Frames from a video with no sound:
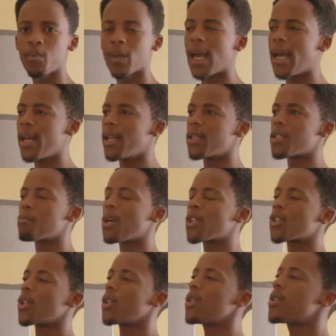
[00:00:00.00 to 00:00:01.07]
And it is
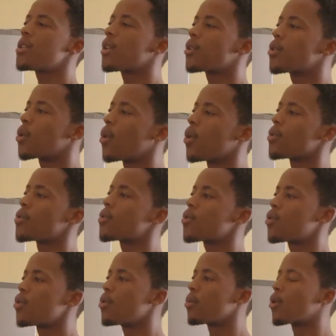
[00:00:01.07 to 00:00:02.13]
much easier to
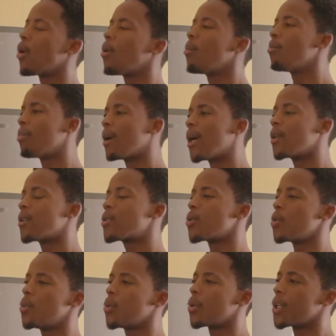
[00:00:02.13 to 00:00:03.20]
consume compared to
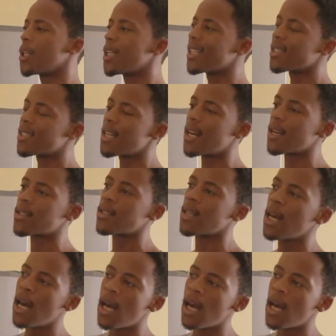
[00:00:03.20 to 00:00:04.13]
reading text.